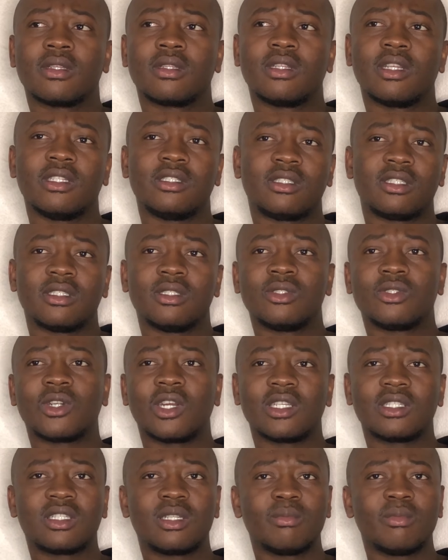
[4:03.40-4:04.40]
They didn't
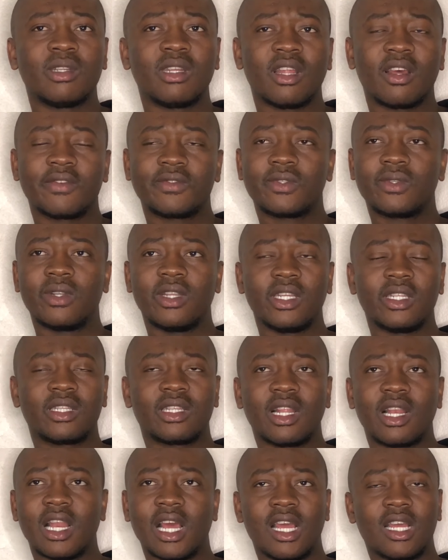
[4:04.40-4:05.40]
trust him enough to lead the
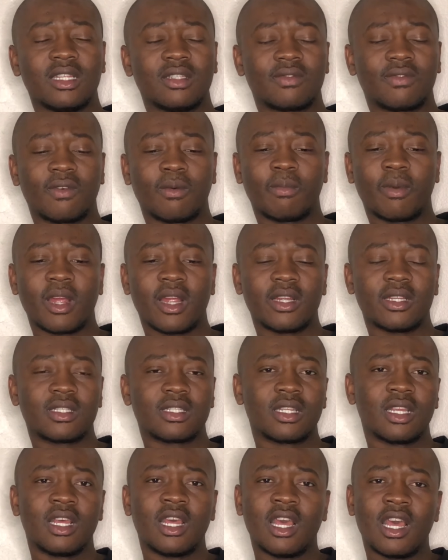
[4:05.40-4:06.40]
lines for Pirates.
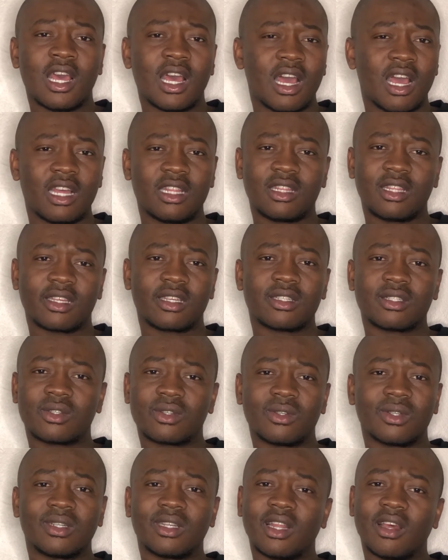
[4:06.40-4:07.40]
I think he's
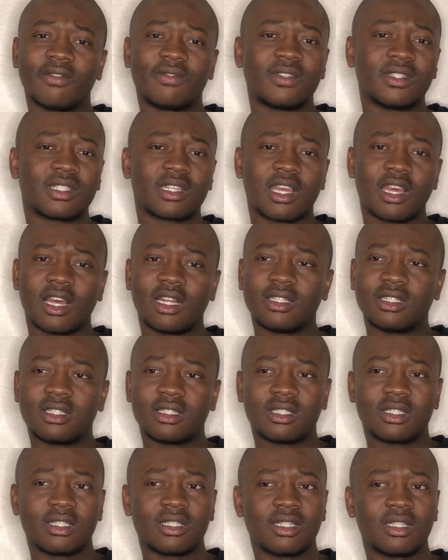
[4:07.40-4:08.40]
good enough. He's got
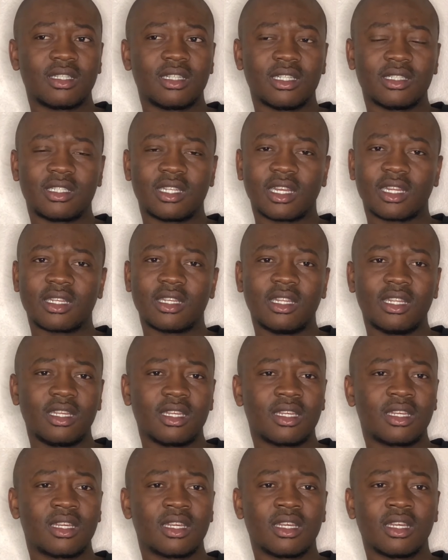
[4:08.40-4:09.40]
the
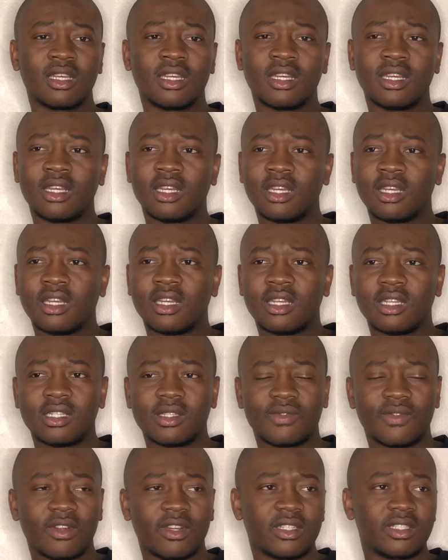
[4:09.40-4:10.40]
technique. He's
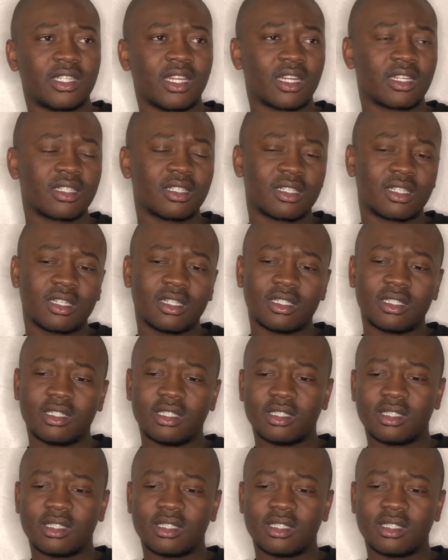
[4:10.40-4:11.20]
very technical.